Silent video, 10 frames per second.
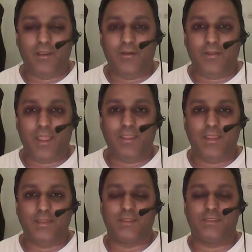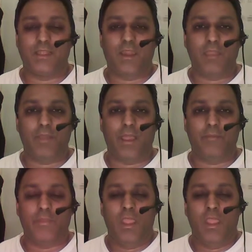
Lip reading: Okay, it's a nightmare.